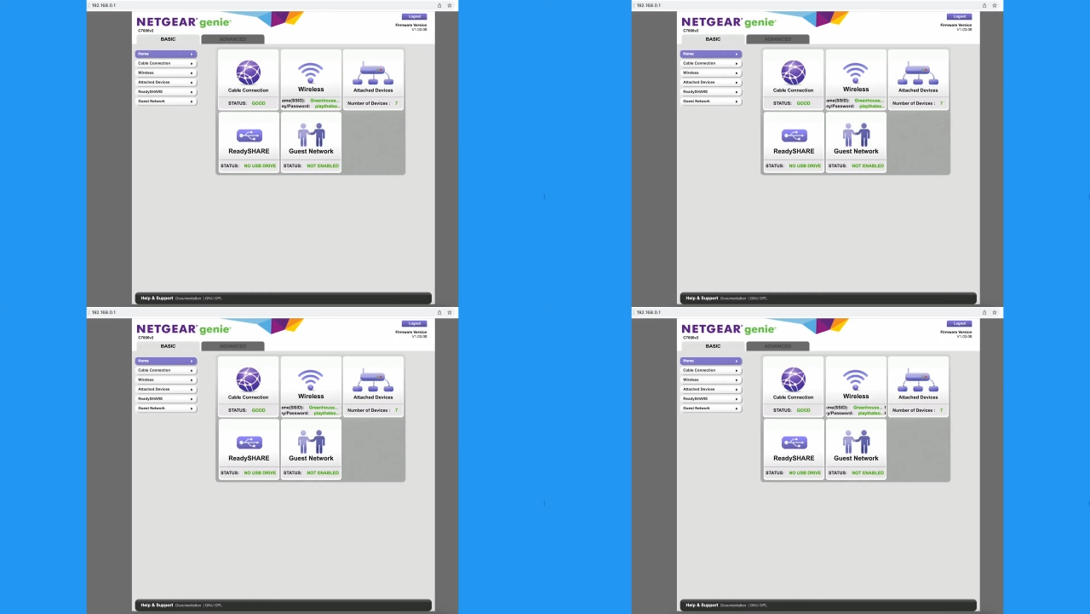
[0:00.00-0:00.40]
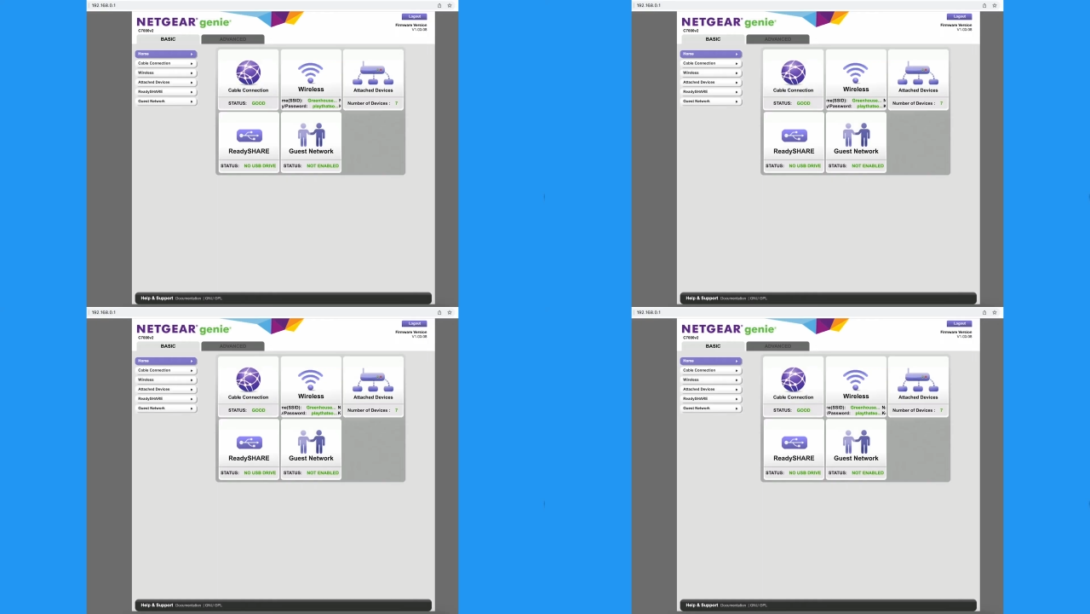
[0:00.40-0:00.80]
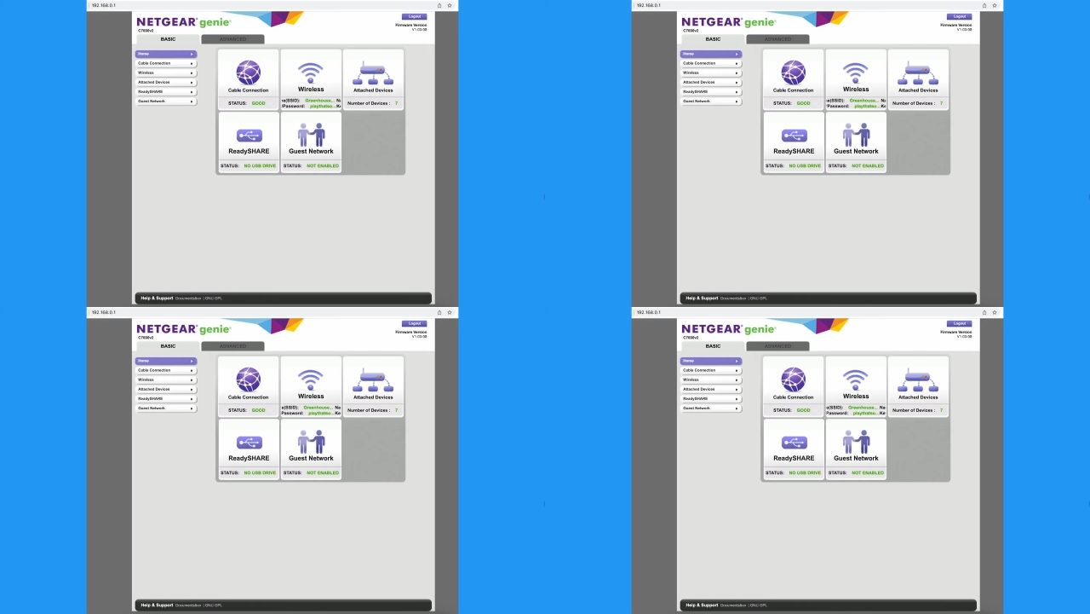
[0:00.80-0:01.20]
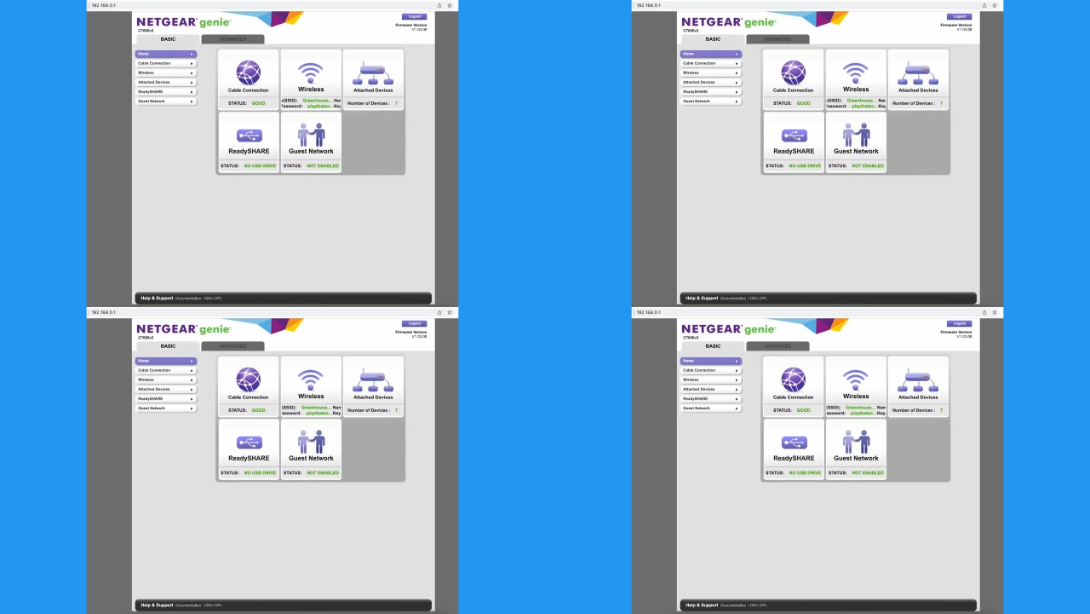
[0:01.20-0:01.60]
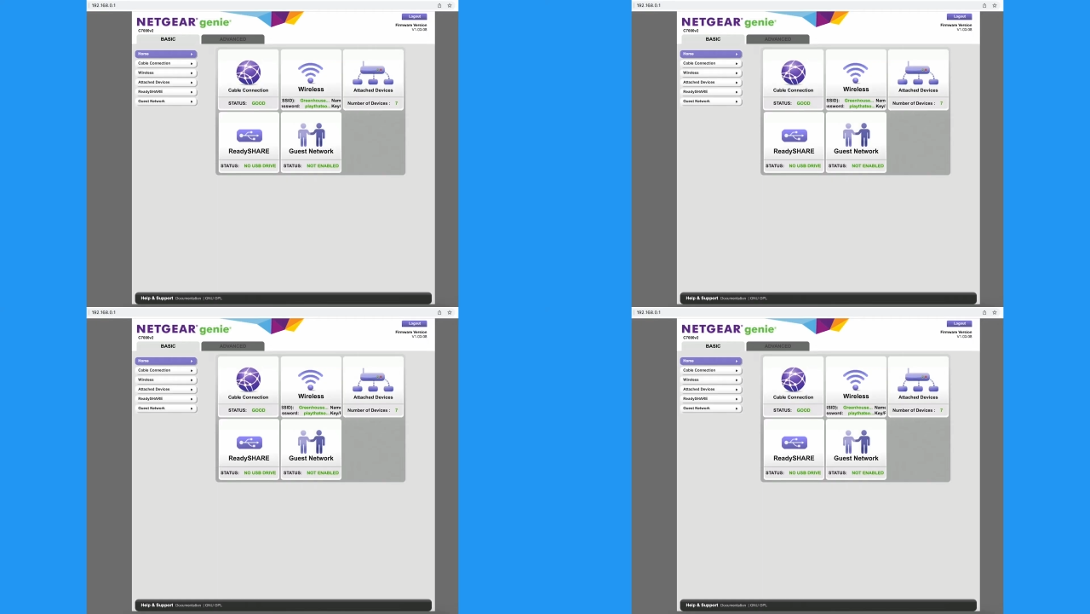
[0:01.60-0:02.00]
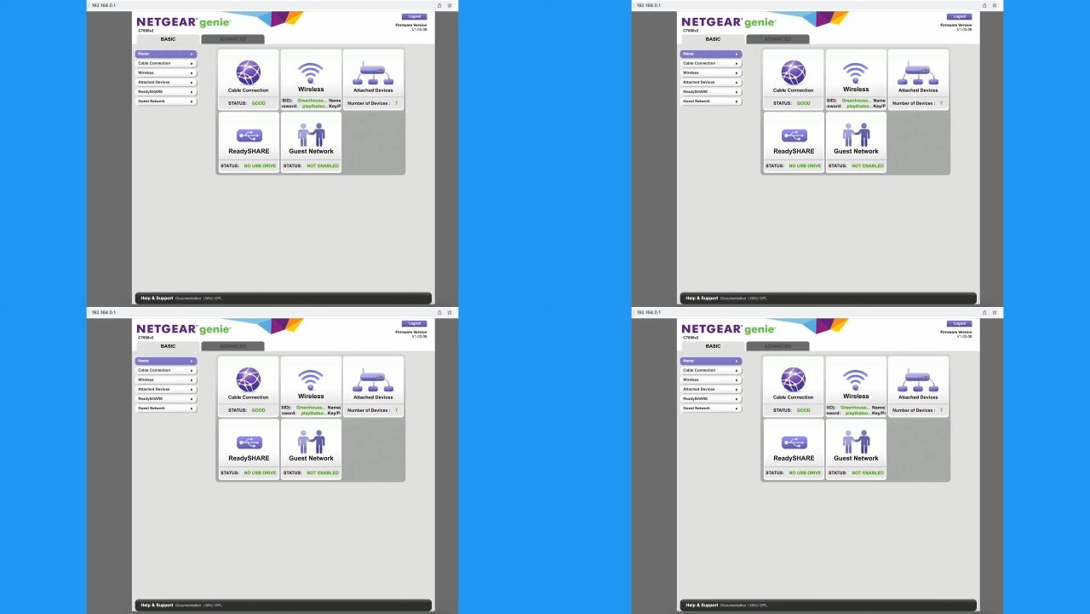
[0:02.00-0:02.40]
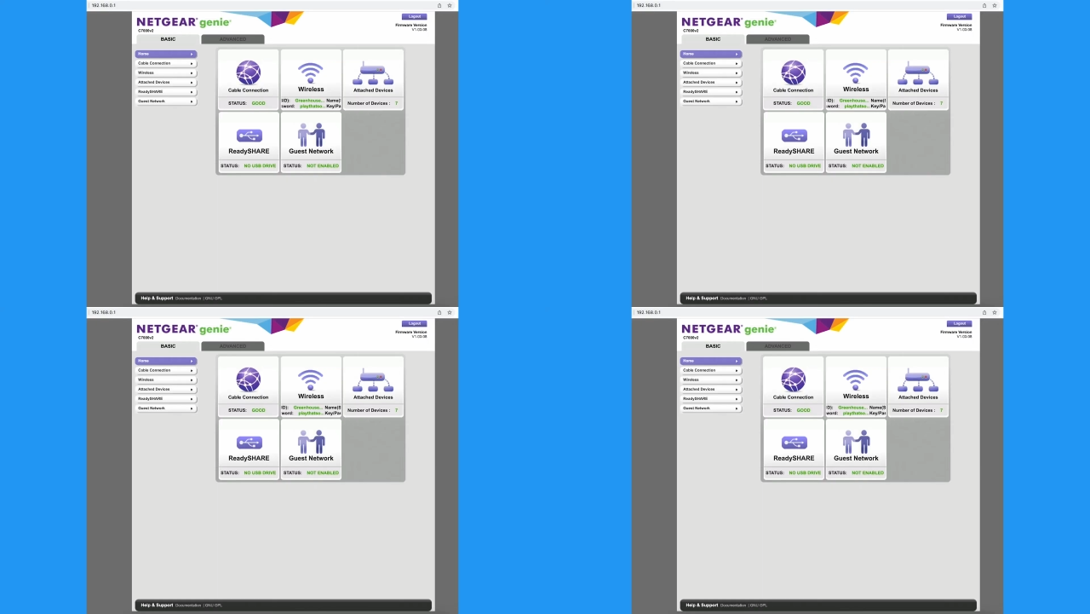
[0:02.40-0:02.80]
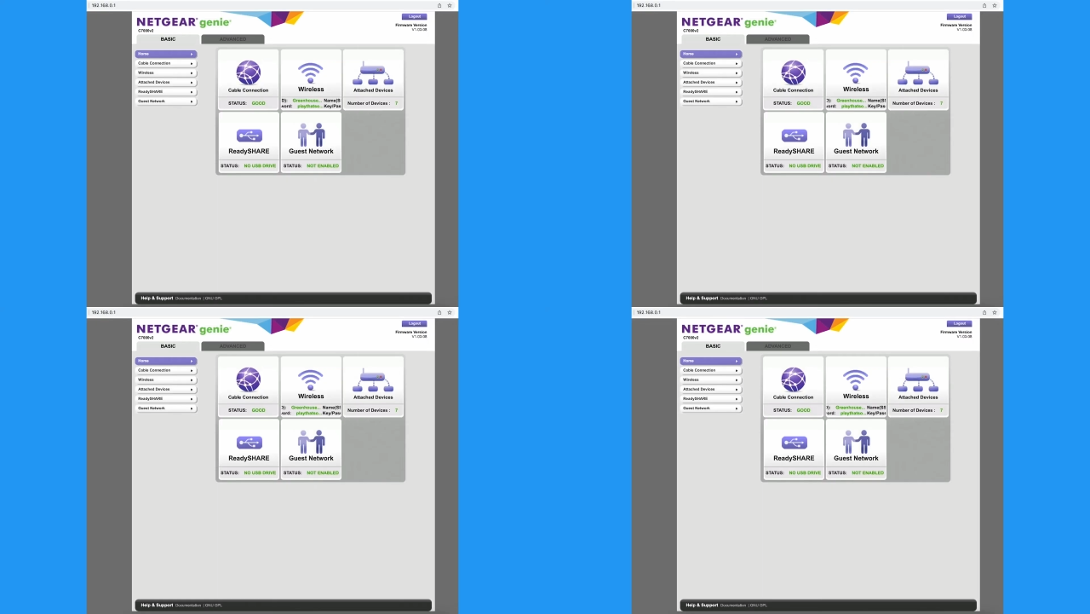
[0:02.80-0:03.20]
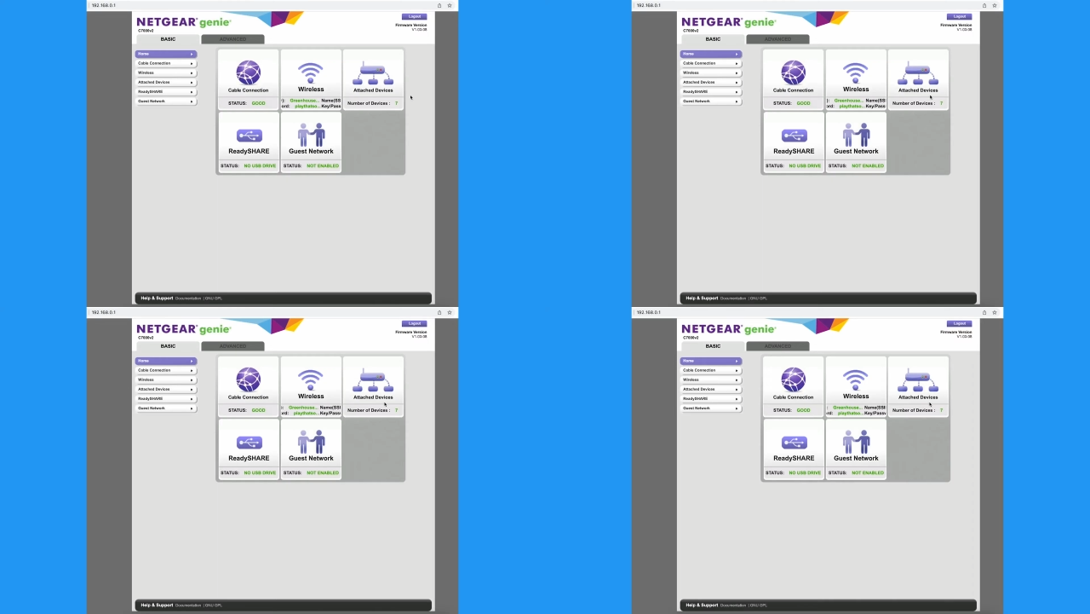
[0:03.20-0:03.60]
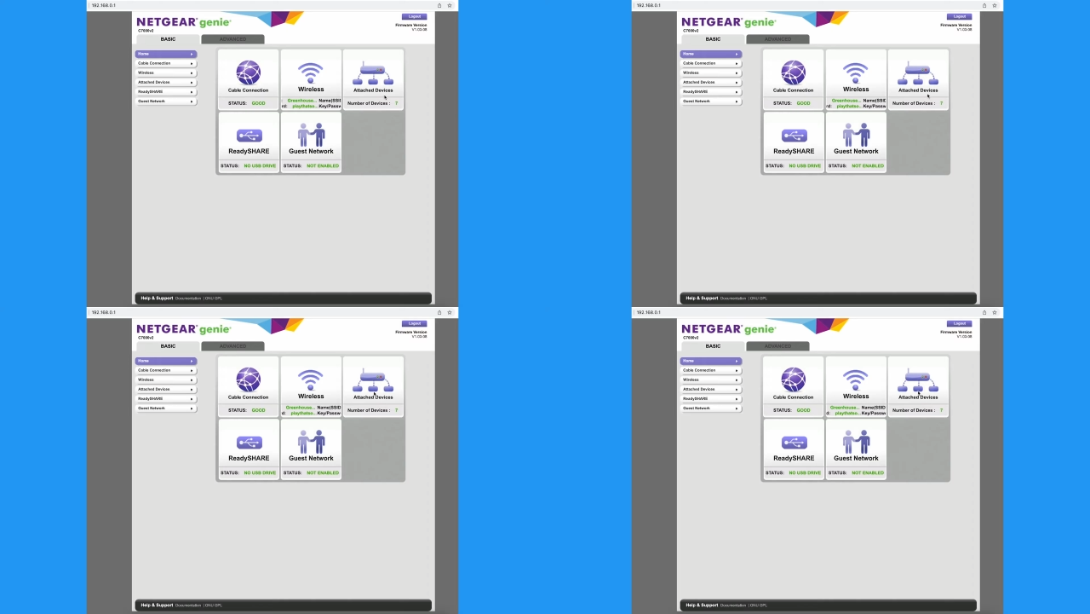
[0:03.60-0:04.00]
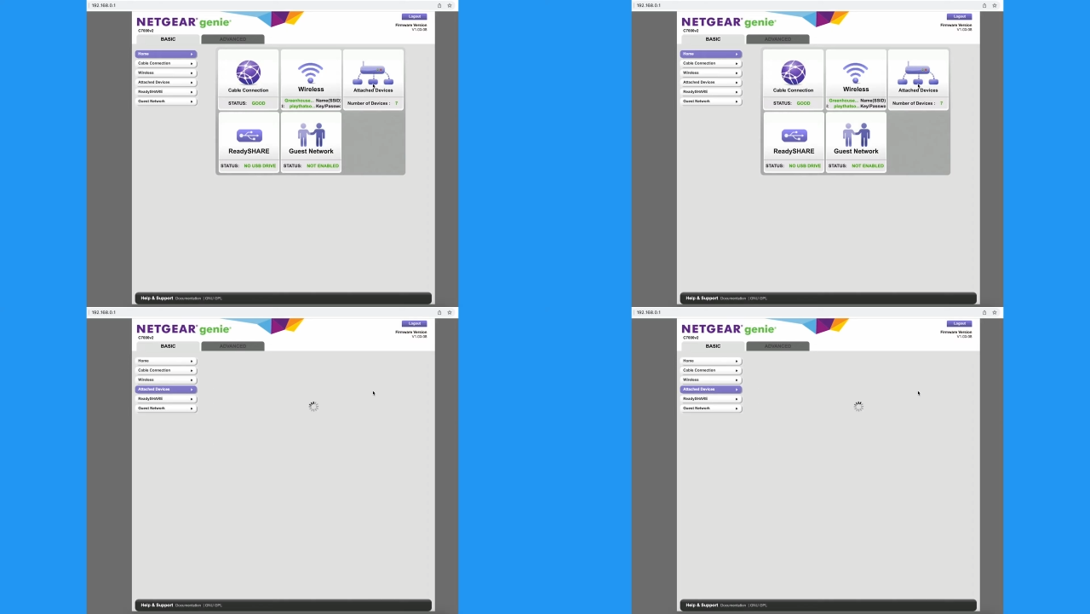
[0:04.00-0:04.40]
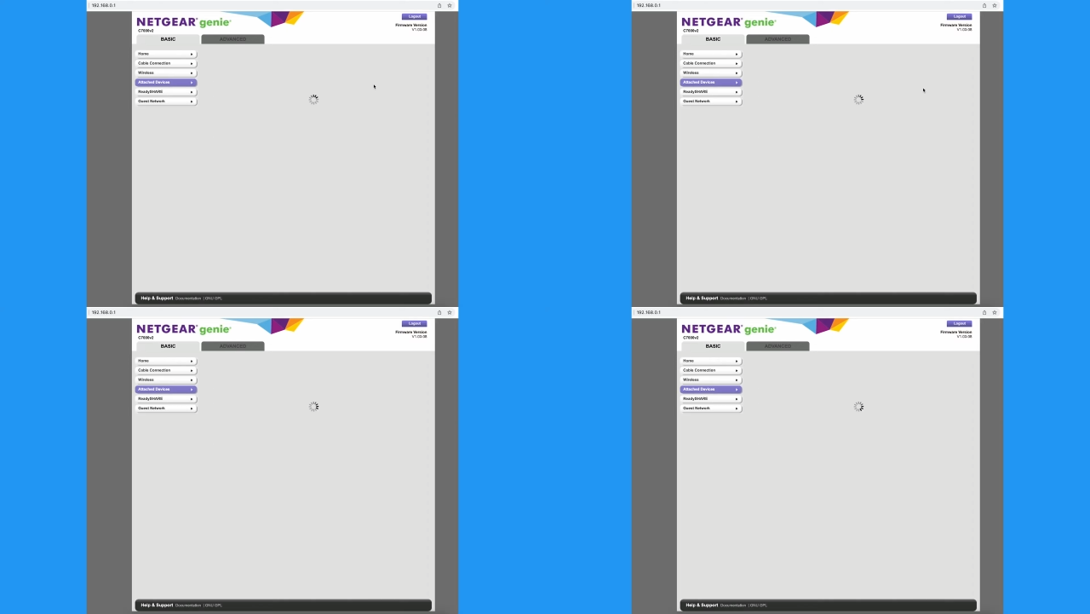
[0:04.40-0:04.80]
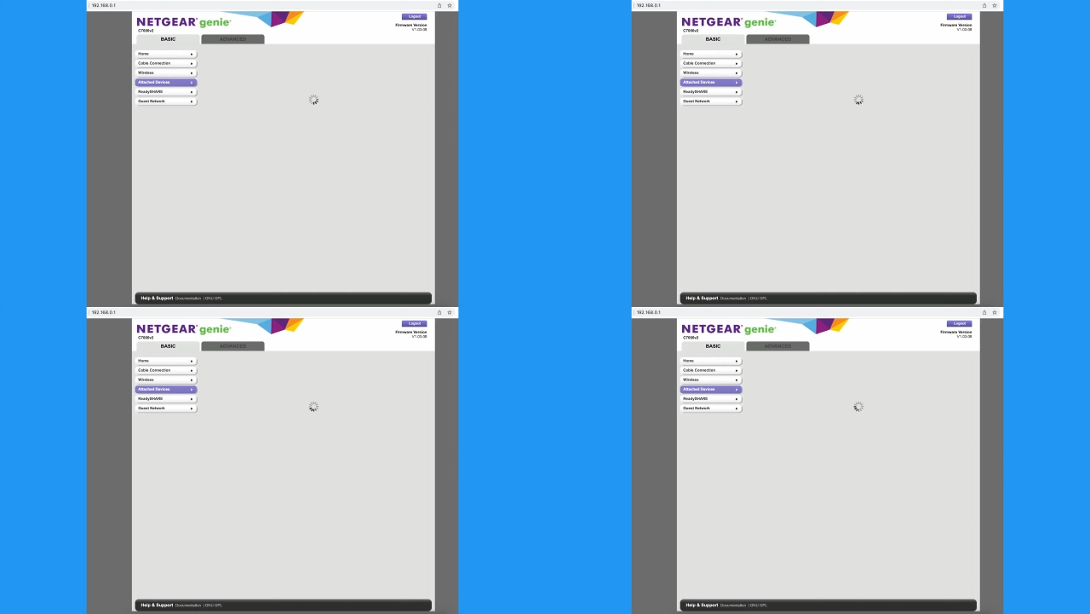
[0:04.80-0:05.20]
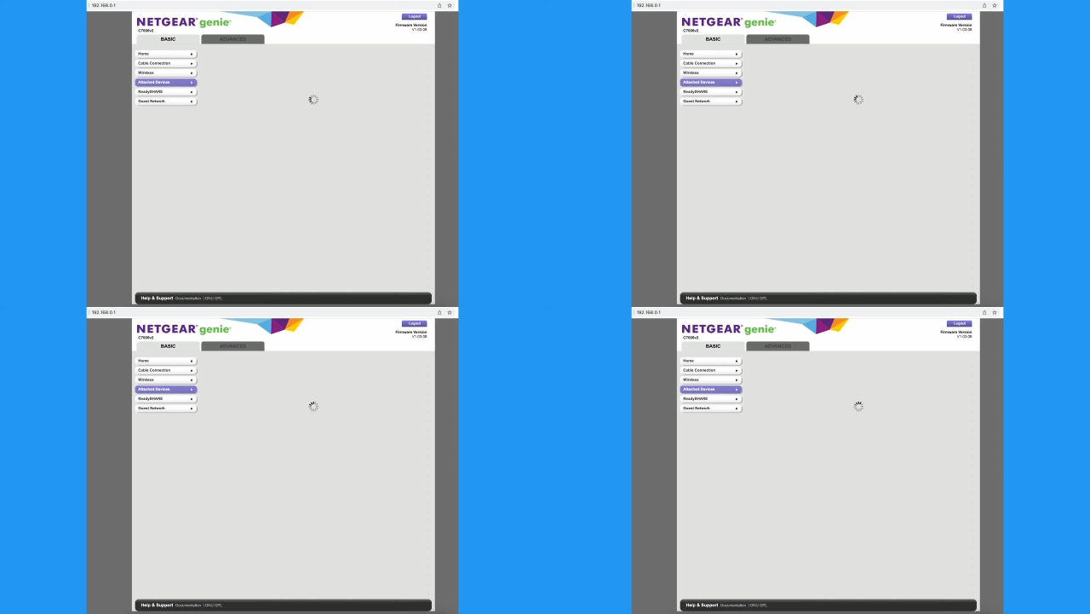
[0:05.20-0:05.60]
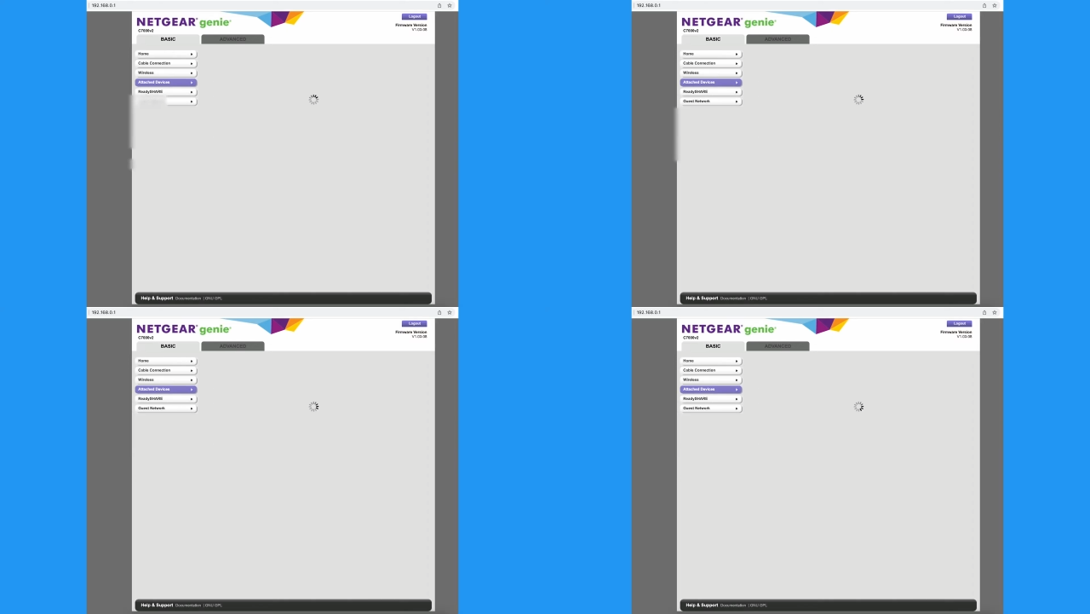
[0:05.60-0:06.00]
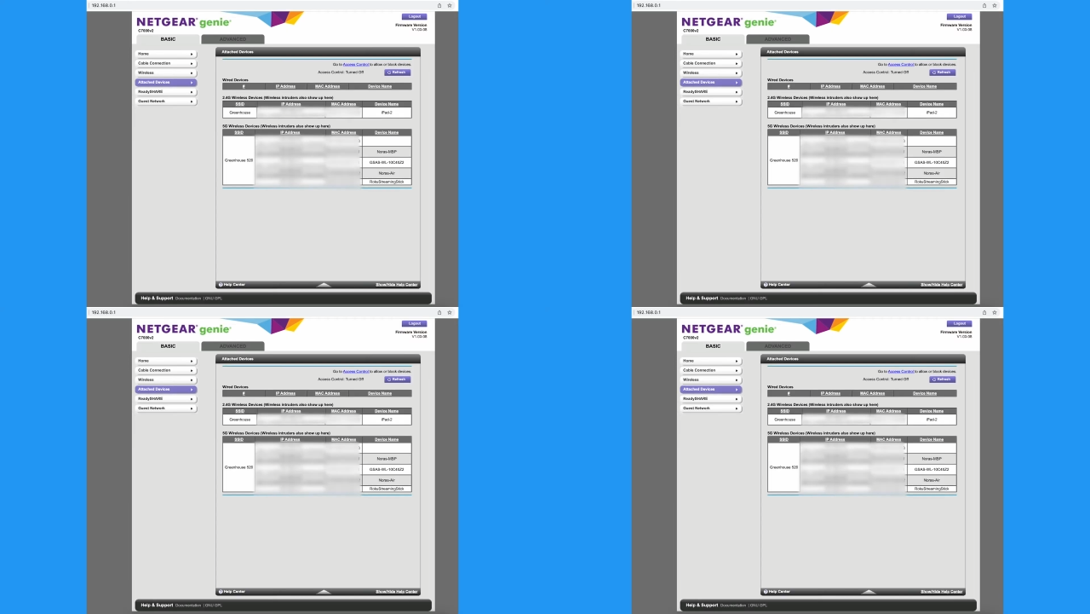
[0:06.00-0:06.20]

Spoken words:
(no speaker visible)